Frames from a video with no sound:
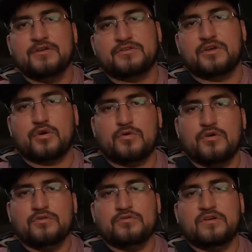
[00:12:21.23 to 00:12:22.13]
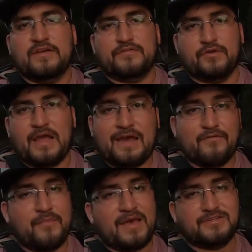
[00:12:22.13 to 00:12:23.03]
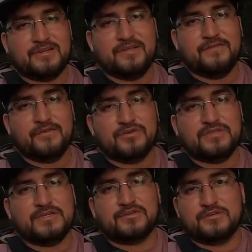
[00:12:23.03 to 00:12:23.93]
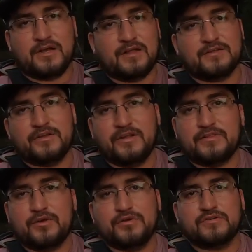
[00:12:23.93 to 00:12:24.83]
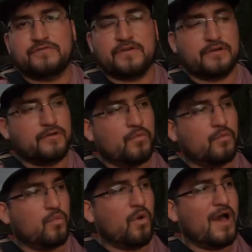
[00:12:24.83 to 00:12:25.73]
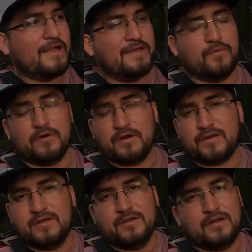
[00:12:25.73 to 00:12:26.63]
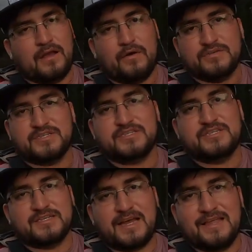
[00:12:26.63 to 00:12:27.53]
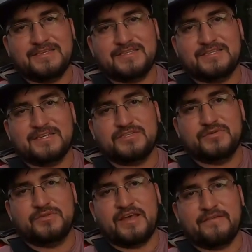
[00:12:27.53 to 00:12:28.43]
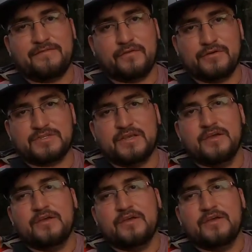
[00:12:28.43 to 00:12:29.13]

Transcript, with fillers: So if you haven't mastered any of those things or gotten good at those or figured out why they work, I would suggest, highly suggest doing that first.